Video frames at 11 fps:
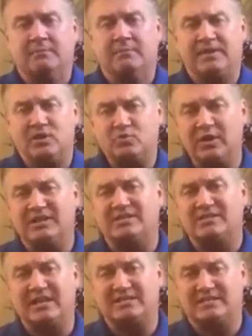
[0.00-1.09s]
But there's really
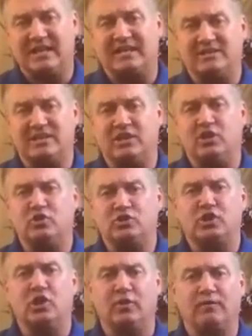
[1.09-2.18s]
6 things that you
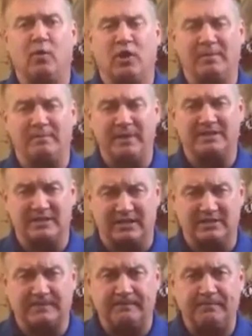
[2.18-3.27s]
should look for in a
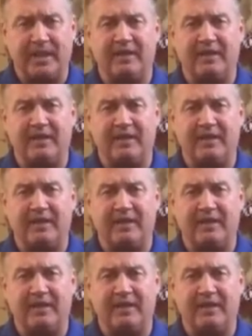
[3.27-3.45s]
business.